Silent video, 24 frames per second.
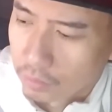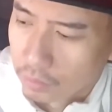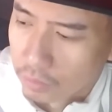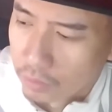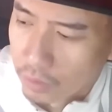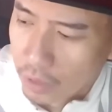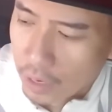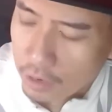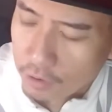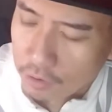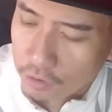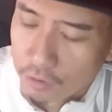you
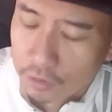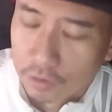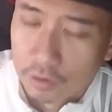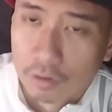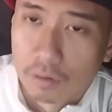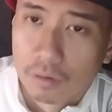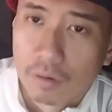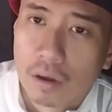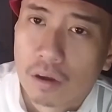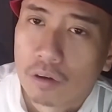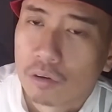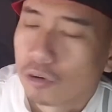ask
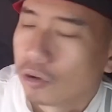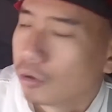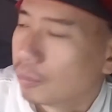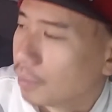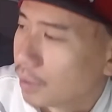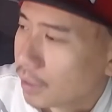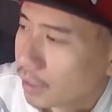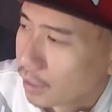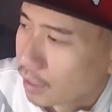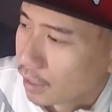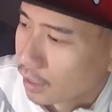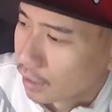yourself, how come
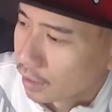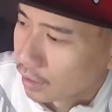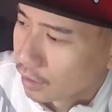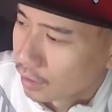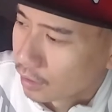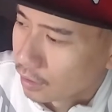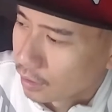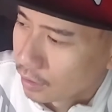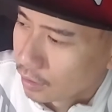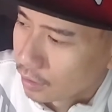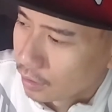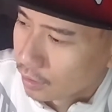I can't
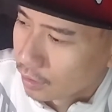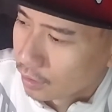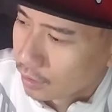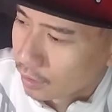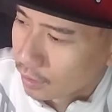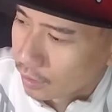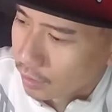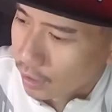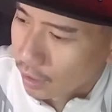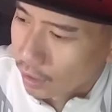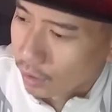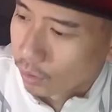
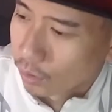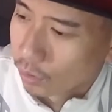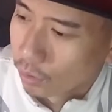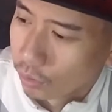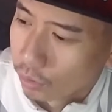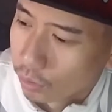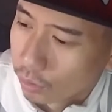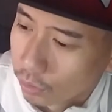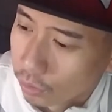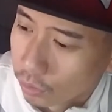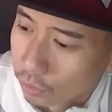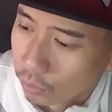
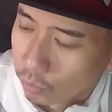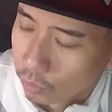go